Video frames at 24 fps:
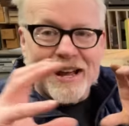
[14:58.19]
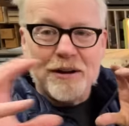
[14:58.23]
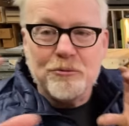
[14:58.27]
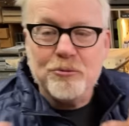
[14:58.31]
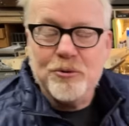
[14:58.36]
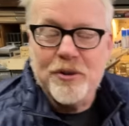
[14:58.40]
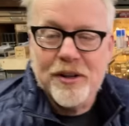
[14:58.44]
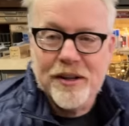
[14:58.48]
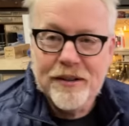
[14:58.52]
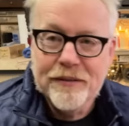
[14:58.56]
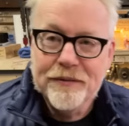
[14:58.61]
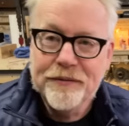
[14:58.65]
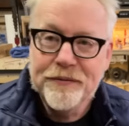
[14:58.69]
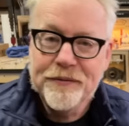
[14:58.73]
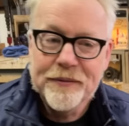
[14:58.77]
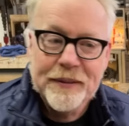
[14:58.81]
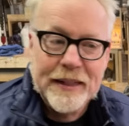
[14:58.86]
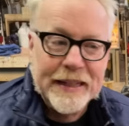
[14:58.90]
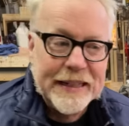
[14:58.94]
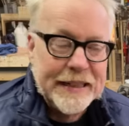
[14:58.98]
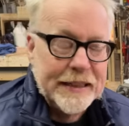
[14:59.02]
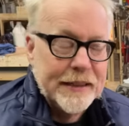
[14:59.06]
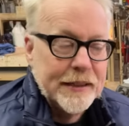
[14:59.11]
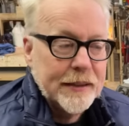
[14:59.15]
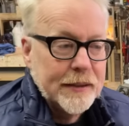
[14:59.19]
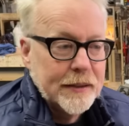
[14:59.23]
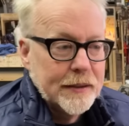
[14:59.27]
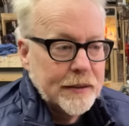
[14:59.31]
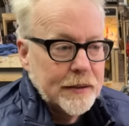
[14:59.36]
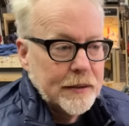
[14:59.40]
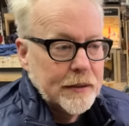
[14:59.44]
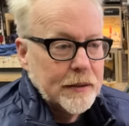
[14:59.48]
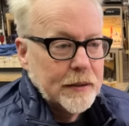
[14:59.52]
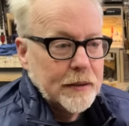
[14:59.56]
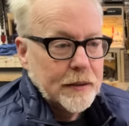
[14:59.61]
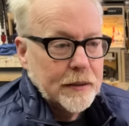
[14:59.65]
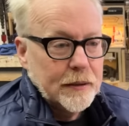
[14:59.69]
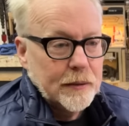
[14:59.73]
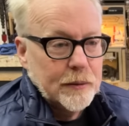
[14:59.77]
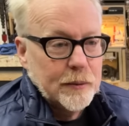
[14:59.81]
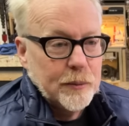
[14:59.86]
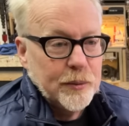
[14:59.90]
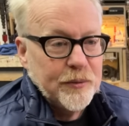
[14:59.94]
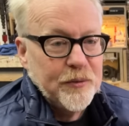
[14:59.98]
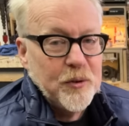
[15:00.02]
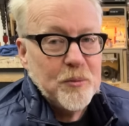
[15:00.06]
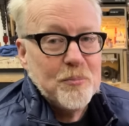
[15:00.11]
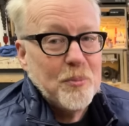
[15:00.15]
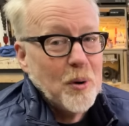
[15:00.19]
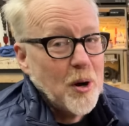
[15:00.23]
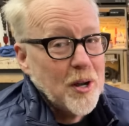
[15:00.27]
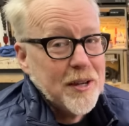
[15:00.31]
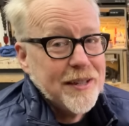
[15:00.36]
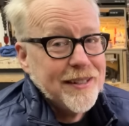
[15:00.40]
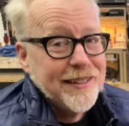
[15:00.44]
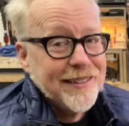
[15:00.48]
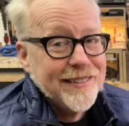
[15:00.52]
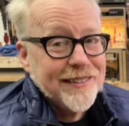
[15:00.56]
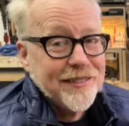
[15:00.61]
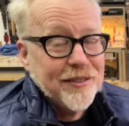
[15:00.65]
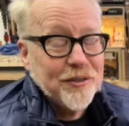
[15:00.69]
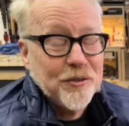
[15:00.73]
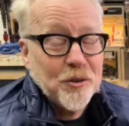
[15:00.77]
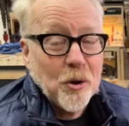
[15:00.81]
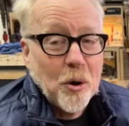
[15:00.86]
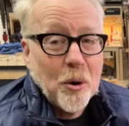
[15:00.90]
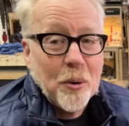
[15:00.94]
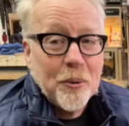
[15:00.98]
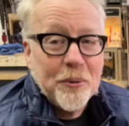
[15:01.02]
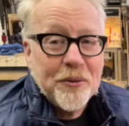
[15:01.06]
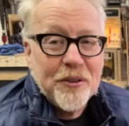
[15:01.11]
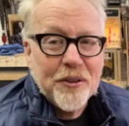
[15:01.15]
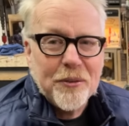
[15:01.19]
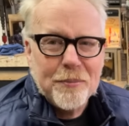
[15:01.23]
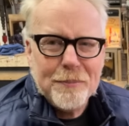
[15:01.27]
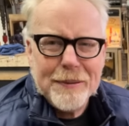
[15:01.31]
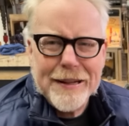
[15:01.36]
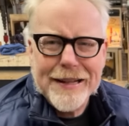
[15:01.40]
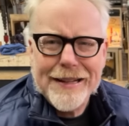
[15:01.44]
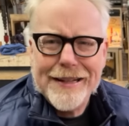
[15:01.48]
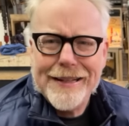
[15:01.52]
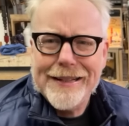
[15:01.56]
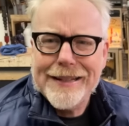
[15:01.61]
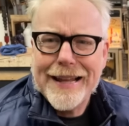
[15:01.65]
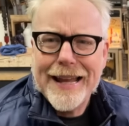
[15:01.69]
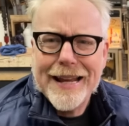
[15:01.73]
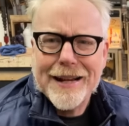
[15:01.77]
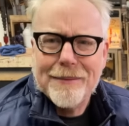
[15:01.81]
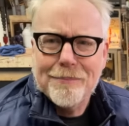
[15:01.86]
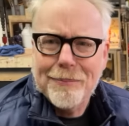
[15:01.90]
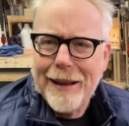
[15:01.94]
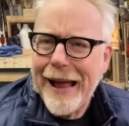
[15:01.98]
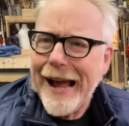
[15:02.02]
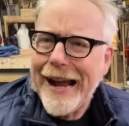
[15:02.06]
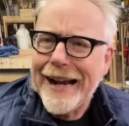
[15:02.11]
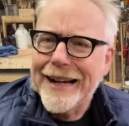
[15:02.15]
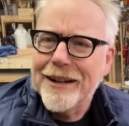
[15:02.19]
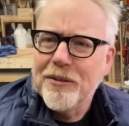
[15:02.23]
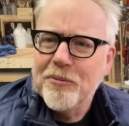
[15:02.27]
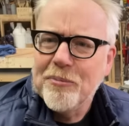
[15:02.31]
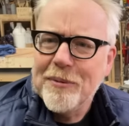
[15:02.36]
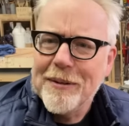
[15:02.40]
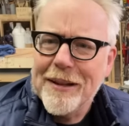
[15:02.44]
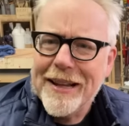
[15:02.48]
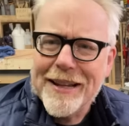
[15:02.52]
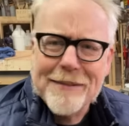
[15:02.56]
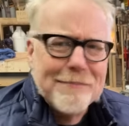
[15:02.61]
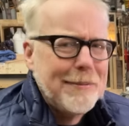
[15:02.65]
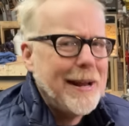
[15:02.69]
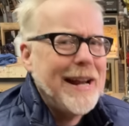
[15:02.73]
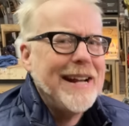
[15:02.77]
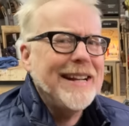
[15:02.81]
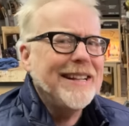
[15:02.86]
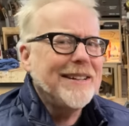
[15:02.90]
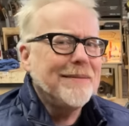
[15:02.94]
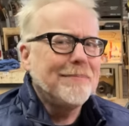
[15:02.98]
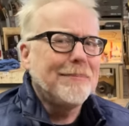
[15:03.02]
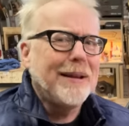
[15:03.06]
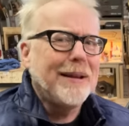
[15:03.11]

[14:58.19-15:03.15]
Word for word: out of? Like, well, if you bought it at the store, it would just be like black. It would be like painted